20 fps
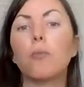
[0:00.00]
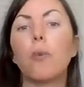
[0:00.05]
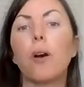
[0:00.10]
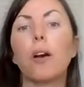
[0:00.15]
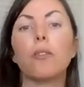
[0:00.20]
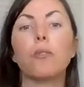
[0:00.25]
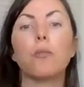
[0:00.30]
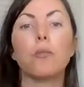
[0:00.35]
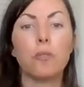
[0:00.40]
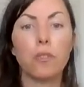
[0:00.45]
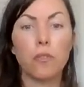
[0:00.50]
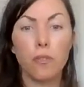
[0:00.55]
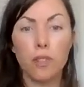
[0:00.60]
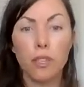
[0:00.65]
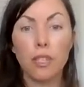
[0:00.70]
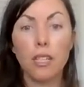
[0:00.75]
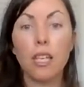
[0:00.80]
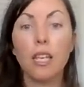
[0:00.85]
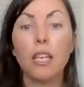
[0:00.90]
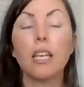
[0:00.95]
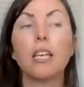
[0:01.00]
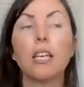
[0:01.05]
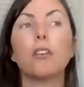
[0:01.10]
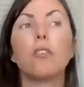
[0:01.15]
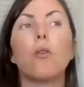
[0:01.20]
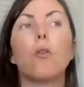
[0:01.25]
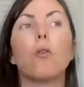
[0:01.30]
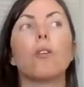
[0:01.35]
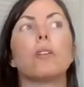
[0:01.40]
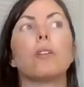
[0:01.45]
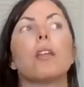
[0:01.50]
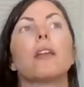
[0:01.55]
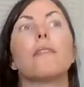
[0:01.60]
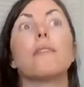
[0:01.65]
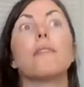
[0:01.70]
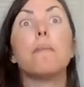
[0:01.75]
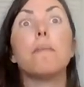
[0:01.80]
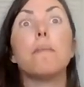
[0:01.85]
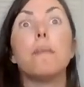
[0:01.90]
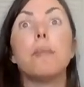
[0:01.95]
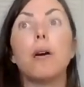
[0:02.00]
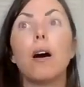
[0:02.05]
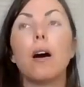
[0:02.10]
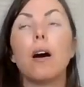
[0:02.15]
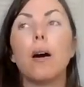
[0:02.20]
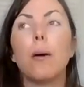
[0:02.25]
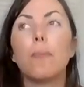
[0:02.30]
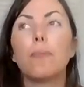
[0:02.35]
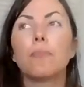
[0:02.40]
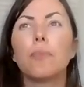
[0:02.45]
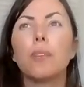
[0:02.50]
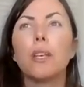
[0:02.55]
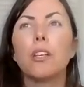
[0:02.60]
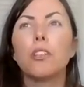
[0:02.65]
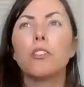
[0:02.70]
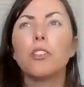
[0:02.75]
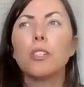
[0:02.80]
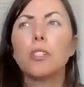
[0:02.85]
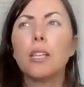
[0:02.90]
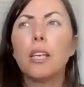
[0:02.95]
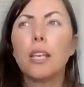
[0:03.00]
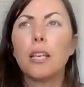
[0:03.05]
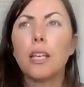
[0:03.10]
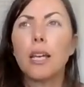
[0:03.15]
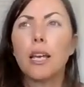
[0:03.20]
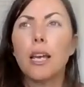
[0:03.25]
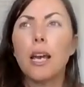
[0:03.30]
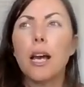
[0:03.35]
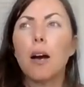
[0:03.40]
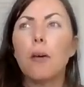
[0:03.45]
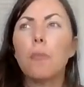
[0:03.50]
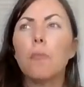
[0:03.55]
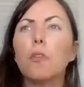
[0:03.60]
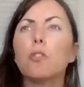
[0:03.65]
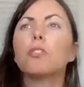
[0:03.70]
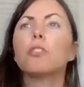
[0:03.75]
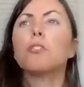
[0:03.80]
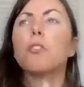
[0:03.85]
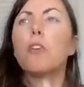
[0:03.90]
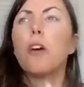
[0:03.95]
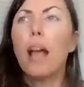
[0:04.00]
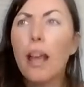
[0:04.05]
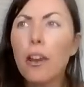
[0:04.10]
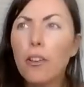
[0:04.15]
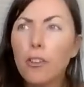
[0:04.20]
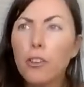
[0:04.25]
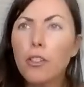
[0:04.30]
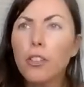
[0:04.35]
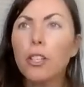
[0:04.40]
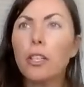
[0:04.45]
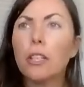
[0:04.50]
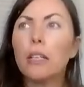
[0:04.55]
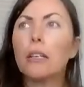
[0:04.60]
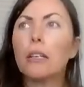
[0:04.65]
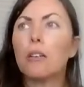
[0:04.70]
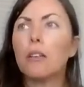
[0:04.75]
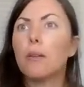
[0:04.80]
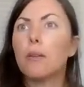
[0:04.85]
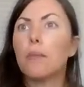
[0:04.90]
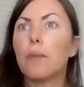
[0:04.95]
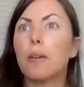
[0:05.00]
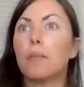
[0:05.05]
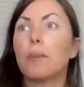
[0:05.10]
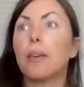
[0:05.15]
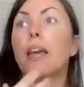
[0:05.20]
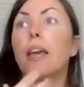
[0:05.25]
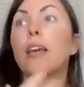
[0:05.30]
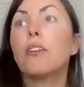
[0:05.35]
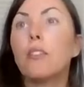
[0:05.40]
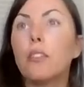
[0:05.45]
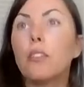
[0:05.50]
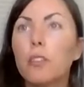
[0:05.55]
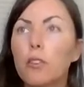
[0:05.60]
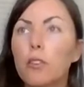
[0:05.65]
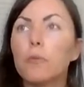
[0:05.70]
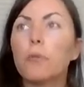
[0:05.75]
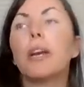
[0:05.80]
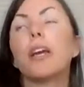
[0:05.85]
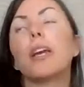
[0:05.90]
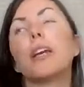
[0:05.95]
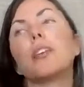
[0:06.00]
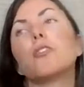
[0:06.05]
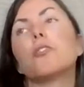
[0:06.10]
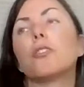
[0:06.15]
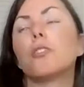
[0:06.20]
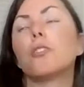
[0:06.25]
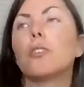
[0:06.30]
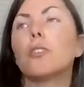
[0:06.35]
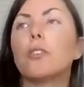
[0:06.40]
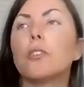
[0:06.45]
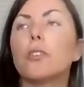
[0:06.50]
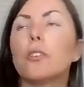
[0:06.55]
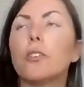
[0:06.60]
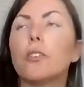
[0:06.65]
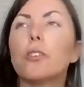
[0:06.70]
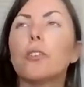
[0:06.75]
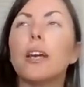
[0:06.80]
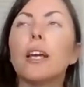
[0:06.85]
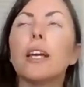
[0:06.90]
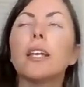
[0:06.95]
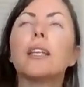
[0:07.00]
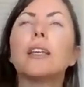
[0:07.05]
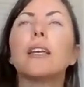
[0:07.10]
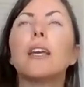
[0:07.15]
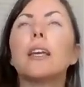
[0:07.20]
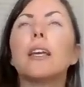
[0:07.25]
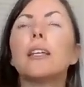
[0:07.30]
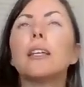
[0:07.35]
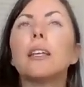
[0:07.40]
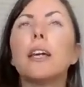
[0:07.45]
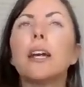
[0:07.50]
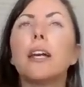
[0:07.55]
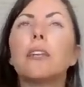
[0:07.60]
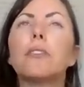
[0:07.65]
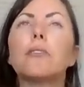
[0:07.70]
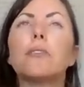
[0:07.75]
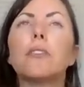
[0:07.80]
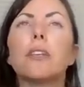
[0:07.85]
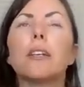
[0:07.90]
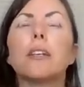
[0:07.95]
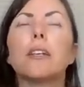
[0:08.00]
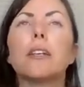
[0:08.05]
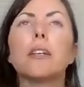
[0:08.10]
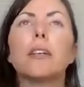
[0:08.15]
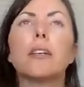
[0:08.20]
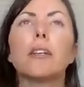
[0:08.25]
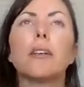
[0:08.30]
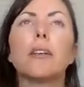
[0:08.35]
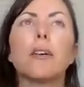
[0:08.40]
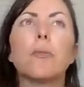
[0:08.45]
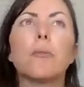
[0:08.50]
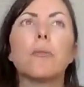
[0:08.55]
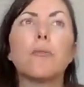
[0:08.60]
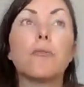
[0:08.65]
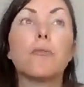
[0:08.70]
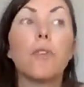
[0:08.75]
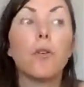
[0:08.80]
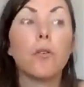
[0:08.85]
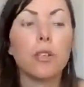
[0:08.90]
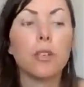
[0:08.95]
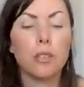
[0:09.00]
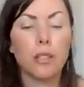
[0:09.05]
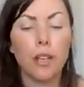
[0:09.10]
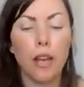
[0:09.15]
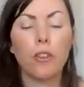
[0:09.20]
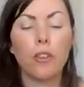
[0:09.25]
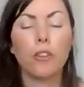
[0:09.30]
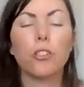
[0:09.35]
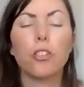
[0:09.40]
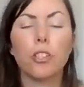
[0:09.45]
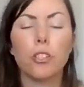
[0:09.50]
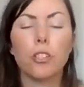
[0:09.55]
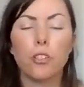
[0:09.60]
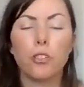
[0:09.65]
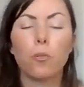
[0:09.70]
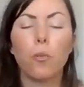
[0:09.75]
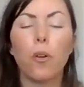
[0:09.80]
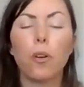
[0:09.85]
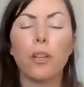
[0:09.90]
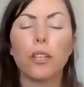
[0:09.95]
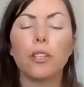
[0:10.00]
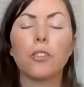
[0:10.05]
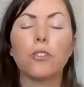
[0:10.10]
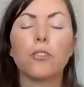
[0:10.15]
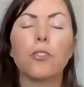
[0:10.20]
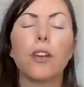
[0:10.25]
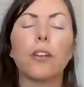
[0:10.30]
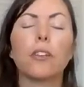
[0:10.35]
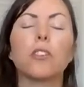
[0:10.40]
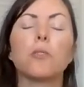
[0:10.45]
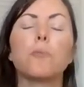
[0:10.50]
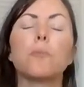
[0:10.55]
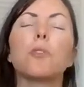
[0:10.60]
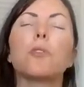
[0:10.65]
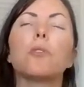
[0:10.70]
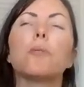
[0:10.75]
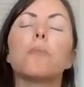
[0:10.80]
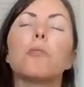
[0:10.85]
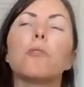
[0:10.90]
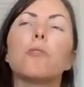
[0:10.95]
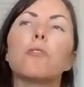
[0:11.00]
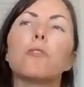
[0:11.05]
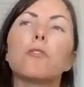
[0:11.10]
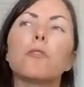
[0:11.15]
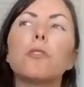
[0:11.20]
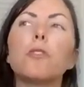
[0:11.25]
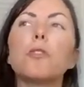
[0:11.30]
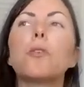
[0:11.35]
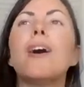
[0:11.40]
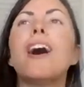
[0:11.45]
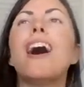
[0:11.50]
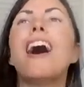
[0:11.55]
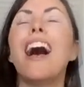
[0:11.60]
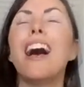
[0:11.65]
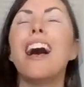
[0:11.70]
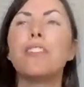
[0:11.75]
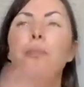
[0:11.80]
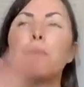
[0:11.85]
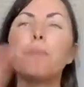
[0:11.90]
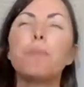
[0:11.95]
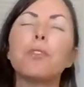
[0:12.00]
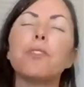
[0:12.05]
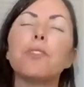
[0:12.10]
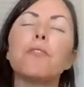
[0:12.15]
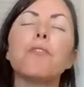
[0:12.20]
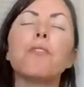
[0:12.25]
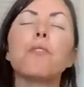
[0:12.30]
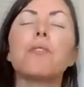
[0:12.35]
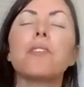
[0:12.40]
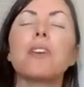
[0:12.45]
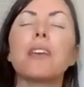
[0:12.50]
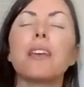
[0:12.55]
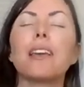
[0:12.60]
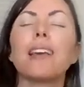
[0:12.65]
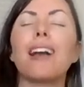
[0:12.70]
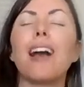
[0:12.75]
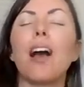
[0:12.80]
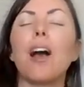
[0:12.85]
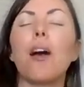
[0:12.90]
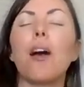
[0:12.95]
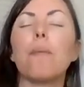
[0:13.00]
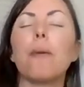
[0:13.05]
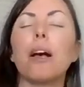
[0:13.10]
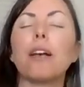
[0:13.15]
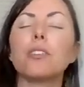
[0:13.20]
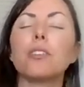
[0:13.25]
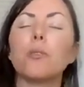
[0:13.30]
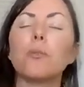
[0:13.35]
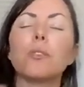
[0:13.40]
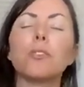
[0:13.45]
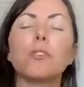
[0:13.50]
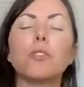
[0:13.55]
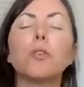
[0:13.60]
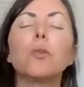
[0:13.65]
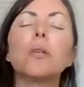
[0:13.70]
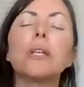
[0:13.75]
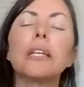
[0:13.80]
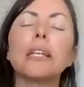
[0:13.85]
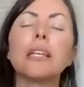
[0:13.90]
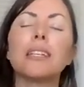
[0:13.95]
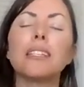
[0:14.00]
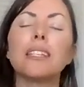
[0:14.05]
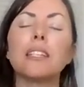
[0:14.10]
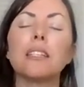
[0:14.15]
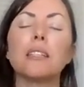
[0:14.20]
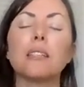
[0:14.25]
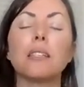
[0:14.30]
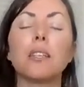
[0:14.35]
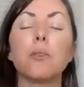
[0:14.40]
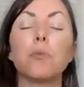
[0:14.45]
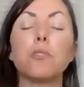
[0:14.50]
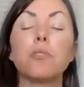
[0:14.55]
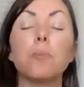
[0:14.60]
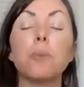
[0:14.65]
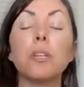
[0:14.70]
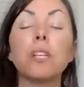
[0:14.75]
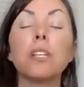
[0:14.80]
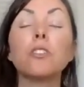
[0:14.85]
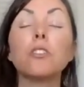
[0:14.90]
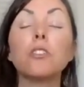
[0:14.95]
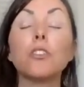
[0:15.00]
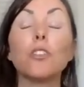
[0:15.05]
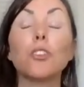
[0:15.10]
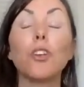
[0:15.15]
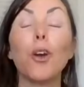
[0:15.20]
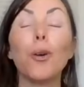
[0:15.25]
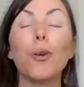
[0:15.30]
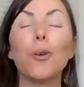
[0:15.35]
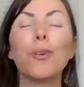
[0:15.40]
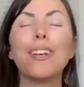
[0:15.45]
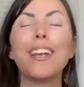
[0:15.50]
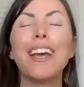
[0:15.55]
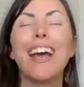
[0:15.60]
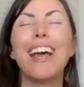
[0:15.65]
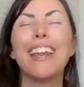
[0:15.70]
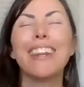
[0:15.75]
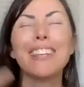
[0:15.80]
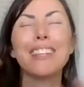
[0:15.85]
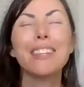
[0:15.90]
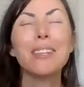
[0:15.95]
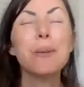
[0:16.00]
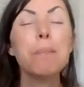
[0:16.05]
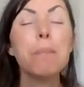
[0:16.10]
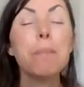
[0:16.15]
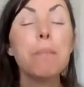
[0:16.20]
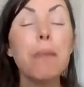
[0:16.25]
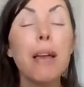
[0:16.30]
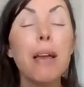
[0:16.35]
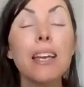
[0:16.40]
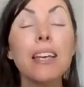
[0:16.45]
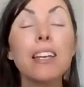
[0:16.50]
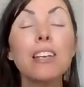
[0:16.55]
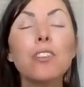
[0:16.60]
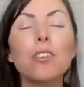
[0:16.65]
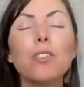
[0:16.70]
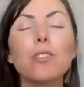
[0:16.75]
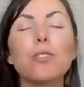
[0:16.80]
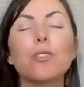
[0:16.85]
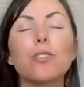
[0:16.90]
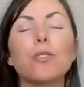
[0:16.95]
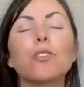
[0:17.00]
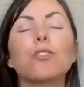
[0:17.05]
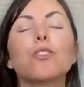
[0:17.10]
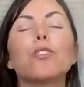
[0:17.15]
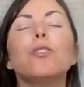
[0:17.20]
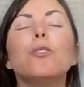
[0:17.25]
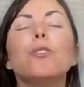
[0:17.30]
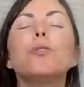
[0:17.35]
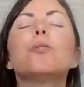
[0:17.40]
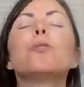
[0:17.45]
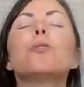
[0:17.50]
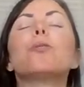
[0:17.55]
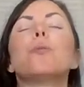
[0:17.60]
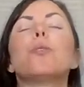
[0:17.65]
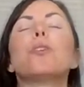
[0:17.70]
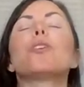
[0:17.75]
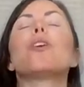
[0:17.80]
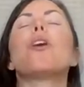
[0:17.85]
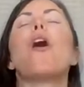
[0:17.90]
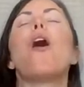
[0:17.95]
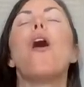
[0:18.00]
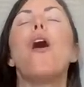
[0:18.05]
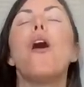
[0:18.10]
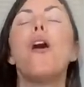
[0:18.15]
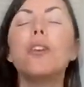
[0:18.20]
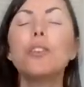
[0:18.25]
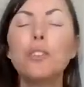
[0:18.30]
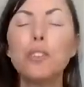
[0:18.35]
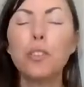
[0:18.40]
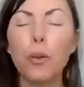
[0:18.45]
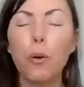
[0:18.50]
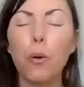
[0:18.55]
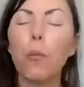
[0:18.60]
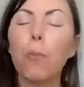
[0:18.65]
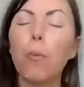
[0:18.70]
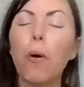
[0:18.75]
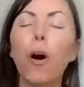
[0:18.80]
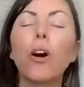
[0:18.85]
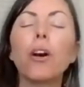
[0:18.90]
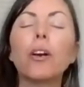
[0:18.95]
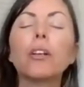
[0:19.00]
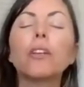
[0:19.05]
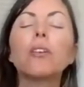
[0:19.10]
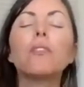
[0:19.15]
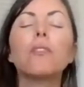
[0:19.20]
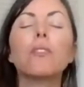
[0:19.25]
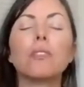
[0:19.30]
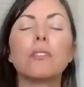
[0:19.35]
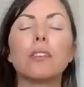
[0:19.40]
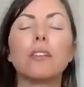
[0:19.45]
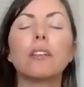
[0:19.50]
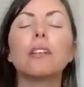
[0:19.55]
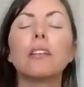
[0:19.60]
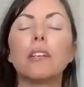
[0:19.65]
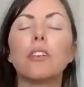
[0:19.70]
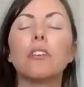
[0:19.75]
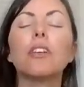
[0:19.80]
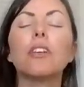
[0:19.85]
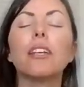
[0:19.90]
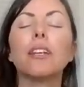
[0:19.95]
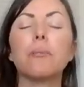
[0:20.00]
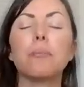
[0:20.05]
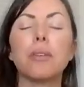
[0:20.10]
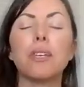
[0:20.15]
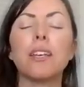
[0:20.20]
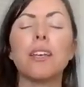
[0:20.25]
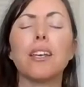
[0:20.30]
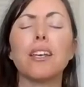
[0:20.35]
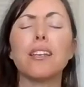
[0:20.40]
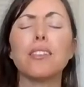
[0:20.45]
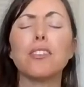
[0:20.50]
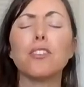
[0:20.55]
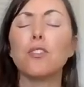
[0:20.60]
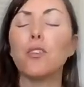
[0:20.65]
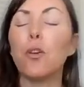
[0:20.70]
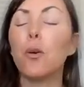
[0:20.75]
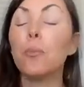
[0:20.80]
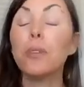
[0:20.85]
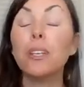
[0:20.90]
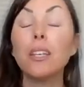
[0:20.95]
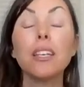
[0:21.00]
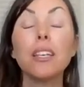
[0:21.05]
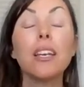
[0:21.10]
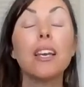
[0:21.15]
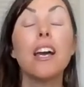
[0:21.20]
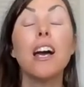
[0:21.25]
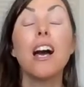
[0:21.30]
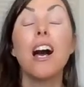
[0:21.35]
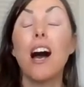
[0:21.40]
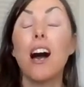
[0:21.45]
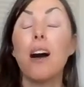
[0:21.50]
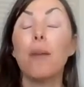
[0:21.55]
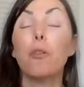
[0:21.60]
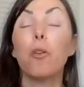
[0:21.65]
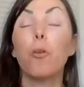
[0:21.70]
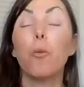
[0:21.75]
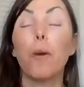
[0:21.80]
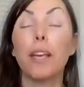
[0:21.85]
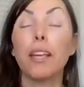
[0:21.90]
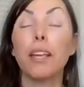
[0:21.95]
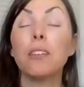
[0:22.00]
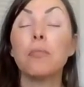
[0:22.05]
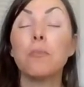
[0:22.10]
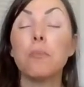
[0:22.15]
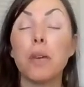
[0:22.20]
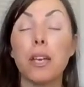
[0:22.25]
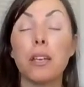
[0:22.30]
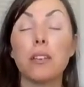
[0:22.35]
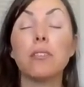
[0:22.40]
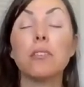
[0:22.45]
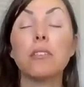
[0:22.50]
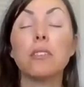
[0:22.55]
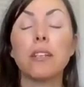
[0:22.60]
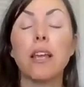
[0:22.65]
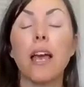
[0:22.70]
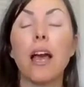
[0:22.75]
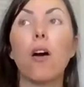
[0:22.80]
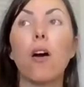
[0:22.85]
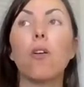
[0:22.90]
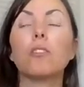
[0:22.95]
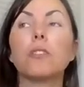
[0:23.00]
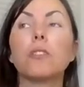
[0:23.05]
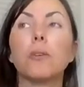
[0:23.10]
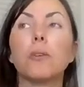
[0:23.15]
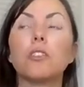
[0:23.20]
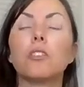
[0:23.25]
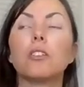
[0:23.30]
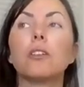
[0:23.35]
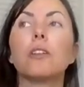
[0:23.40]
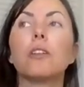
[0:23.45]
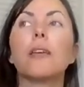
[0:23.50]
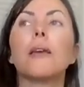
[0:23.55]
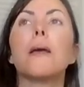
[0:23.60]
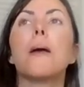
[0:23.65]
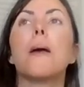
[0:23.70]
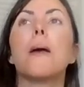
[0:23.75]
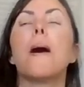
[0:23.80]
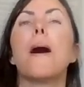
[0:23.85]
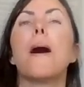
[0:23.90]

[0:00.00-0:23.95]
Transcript: whether it was fatigue or a lot of just like emotional energy, or maybe anger or rage, or any kind of focused energy, just wanting to transmute and move through. And the beautiful thing, as I was tuning into this, I was being shown that the males too were also a part of this clearing, because so many awakened males now, especially